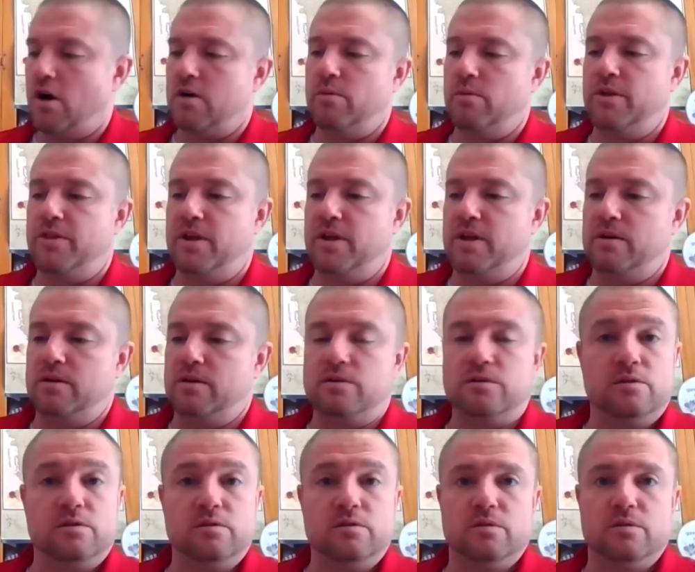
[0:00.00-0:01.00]
with it, an
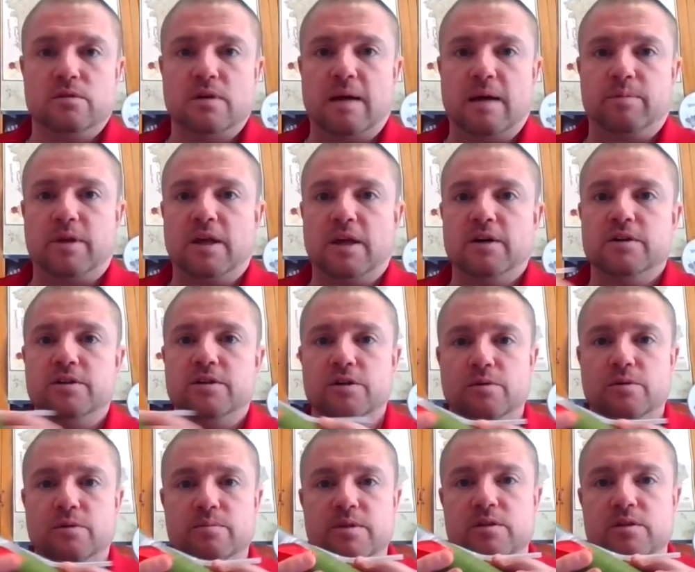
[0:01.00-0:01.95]
applicator tube.